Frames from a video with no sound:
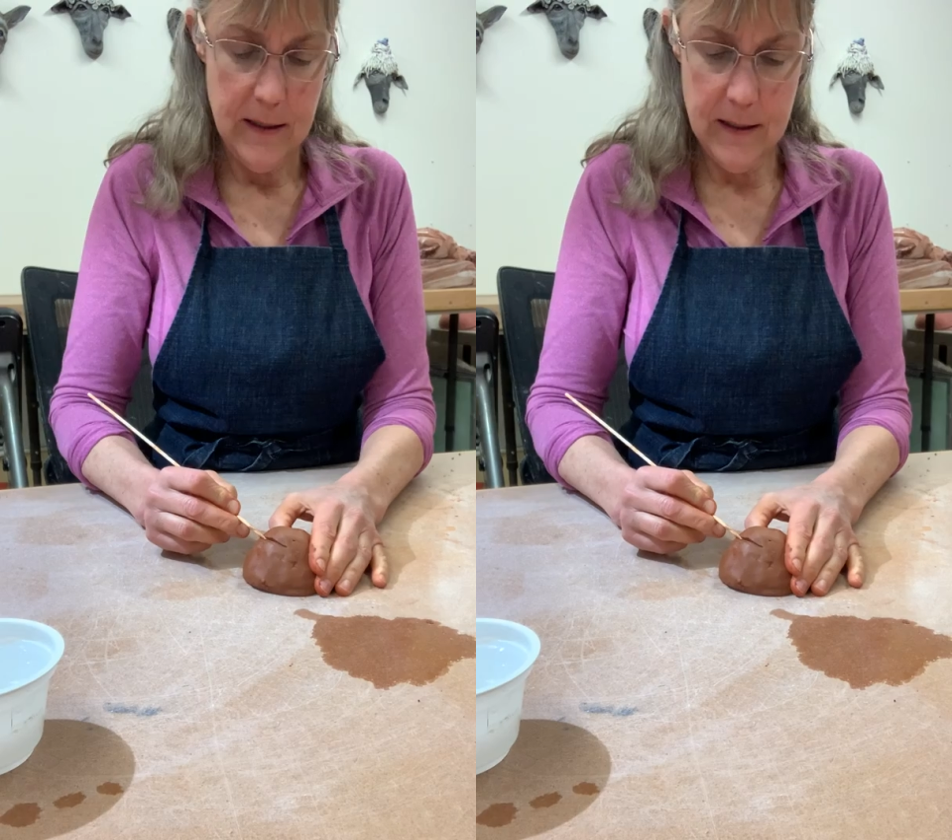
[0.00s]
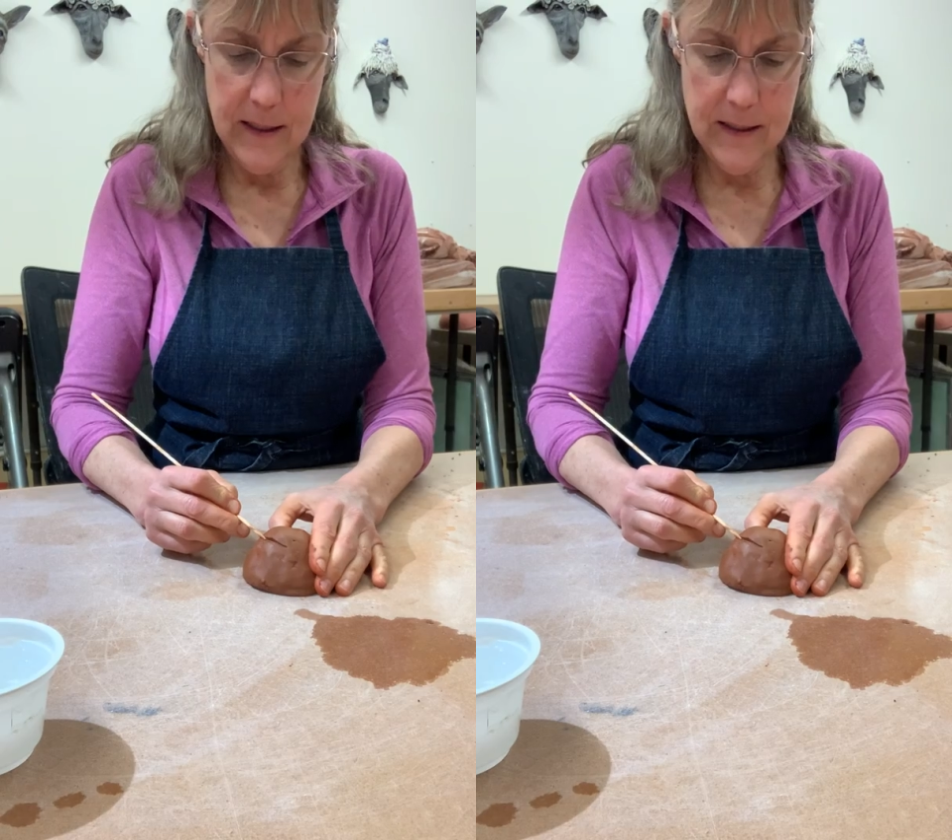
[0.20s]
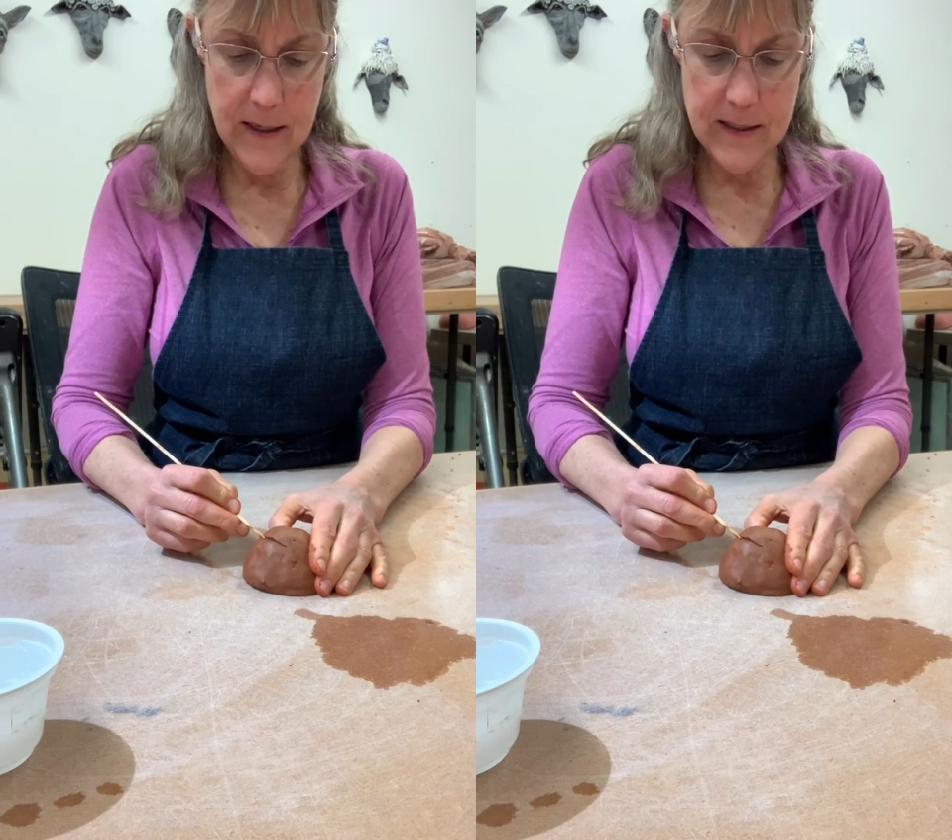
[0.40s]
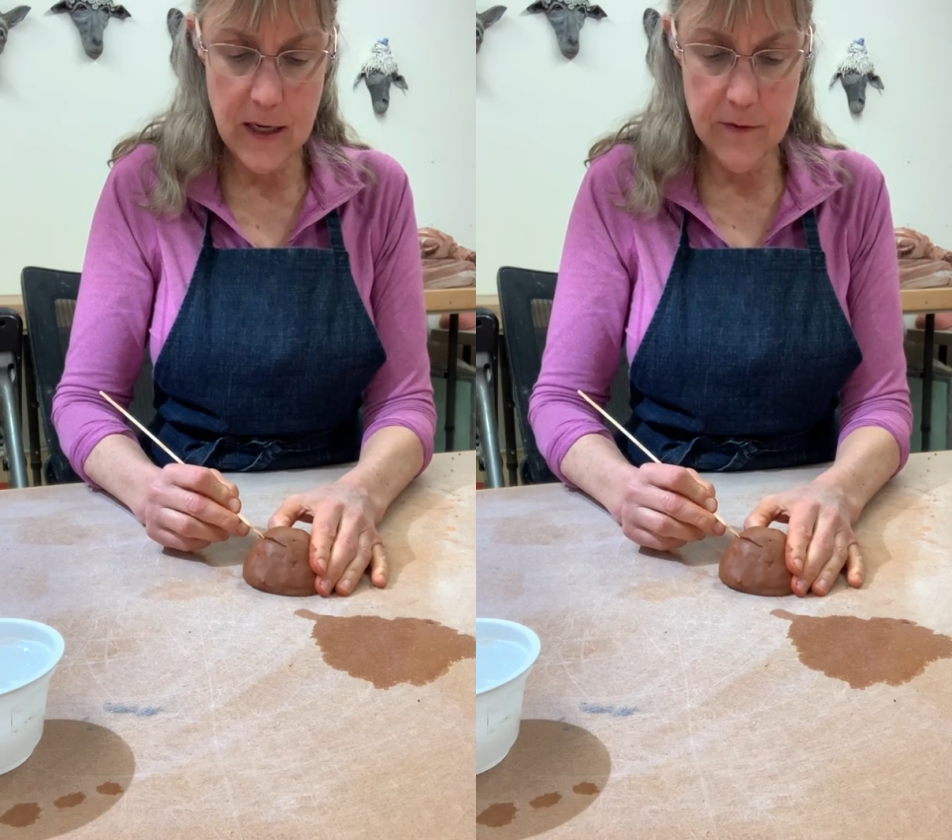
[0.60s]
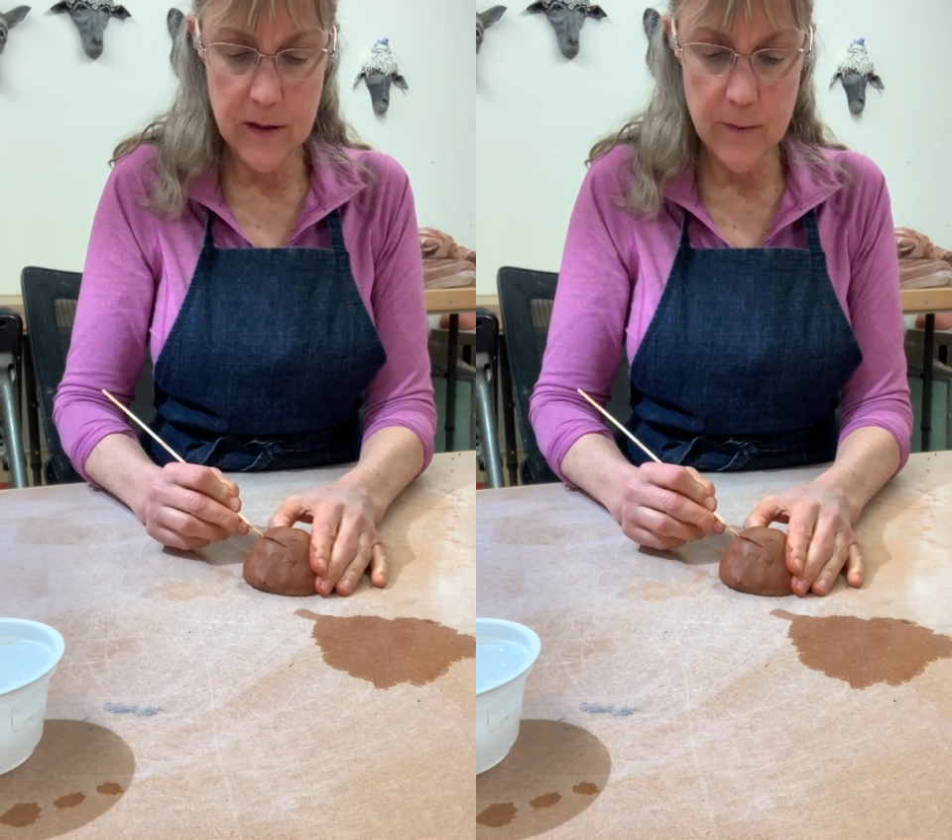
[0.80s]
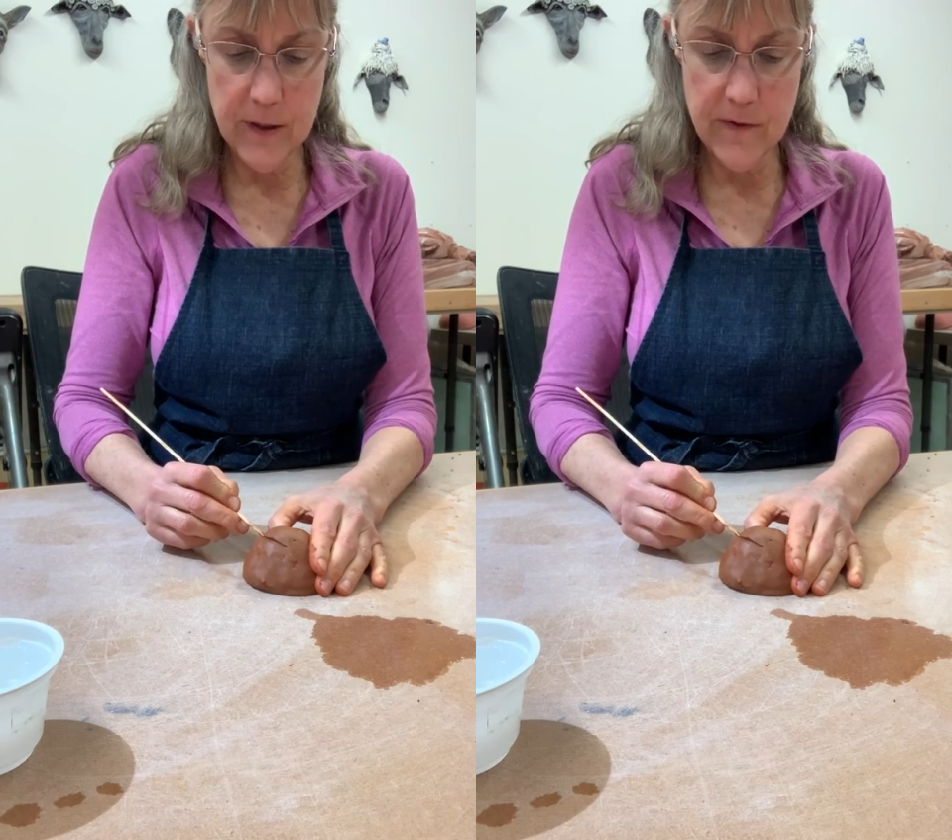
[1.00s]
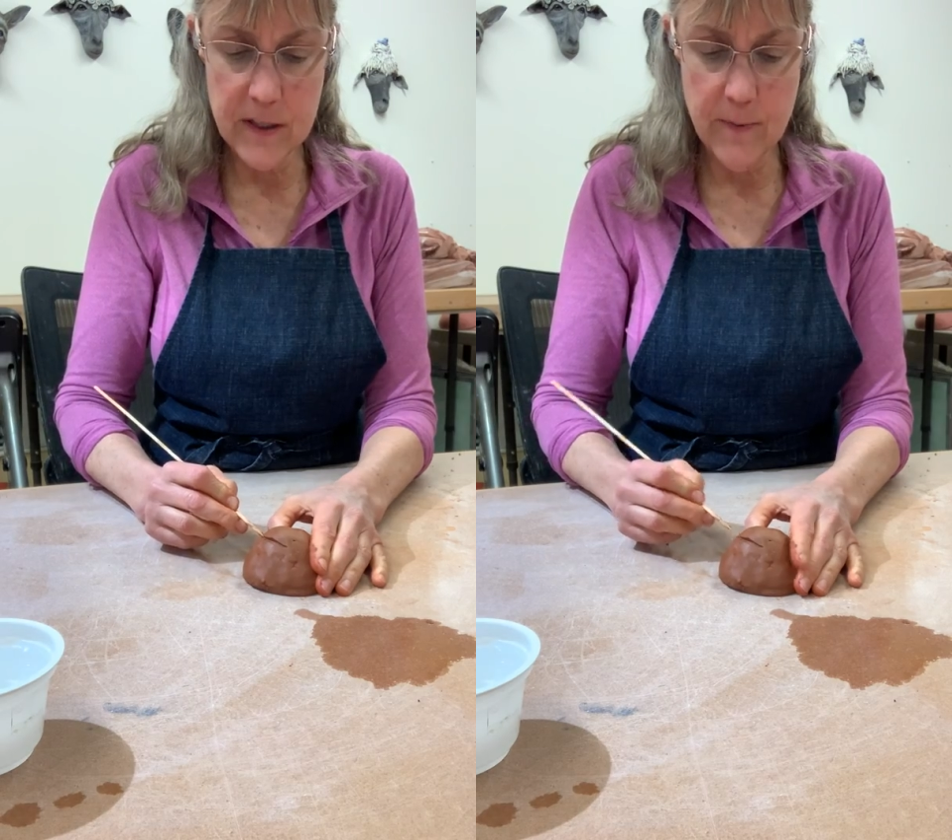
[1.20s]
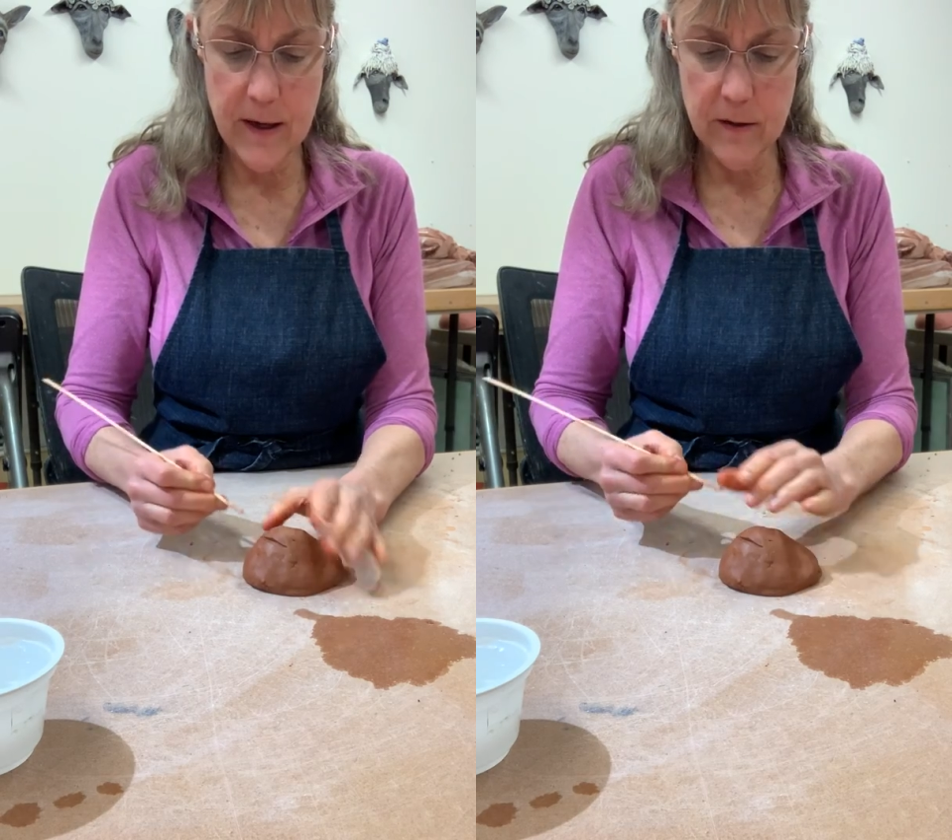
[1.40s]
and he does have a little bit of a
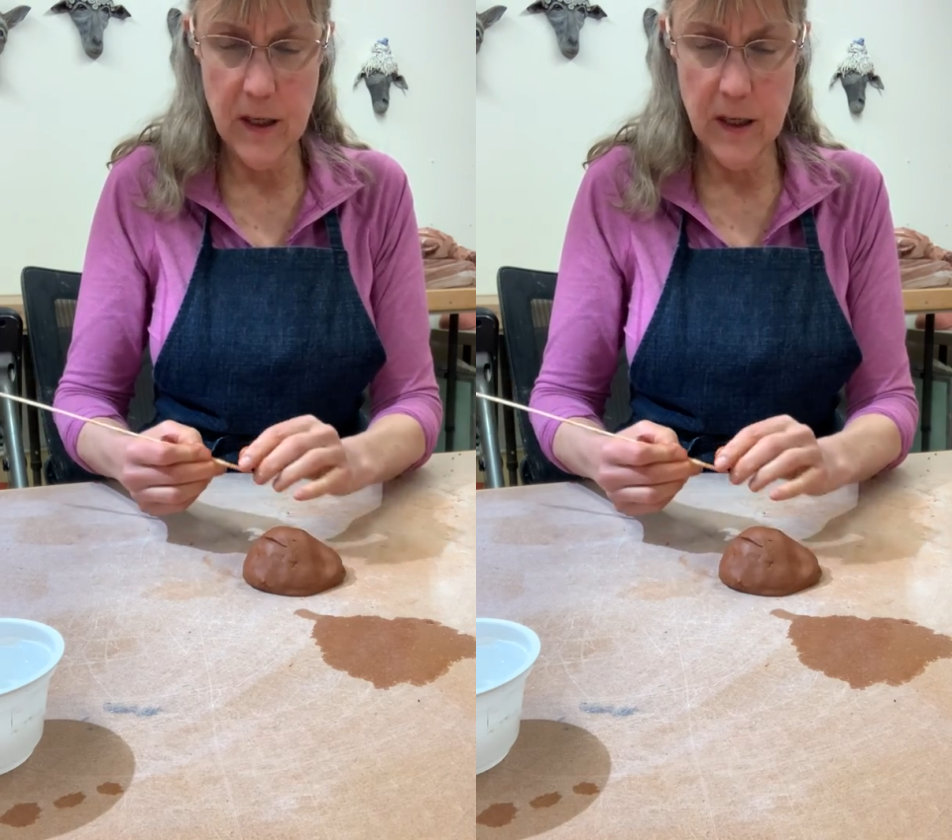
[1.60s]
smile.